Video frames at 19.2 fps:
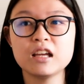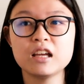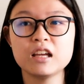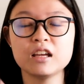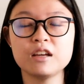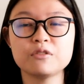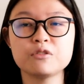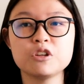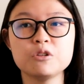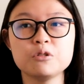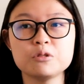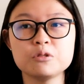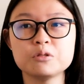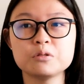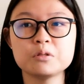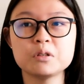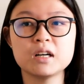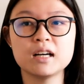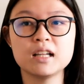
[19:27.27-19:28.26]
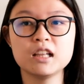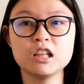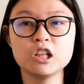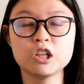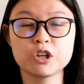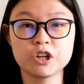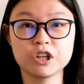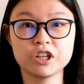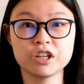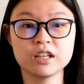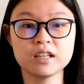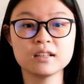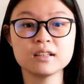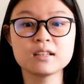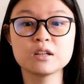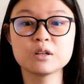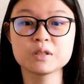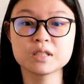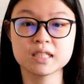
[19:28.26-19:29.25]
if you learn
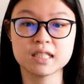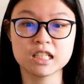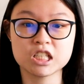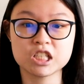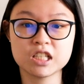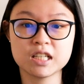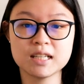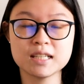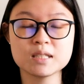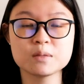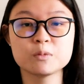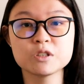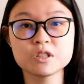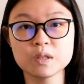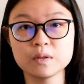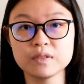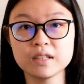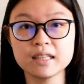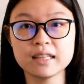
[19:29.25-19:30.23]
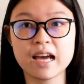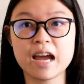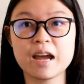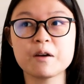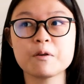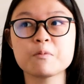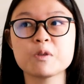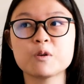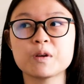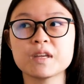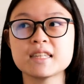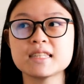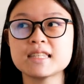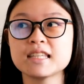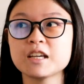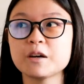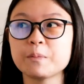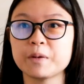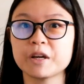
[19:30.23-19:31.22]
those stitches, most of the time you can
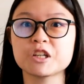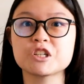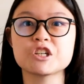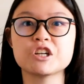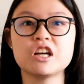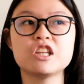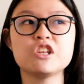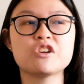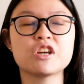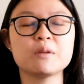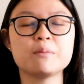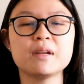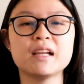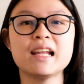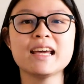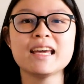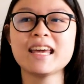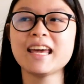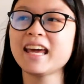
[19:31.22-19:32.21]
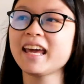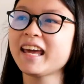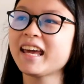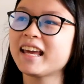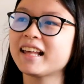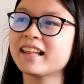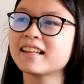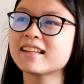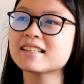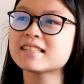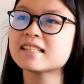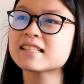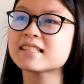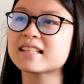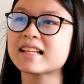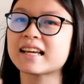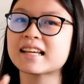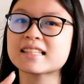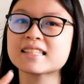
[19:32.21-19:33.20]
see a picture and you can be like, hey, this is
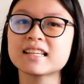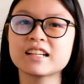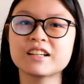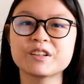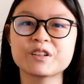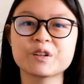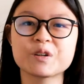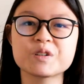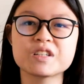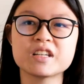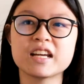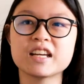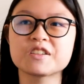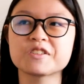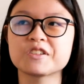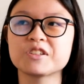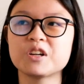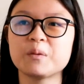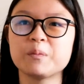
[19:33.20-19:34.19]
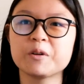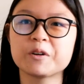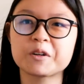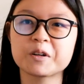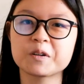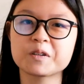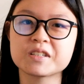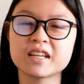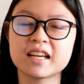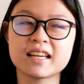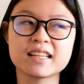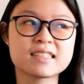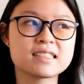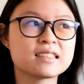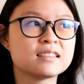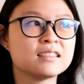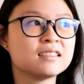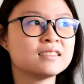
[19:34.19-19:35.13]
like single crochets or double crochets.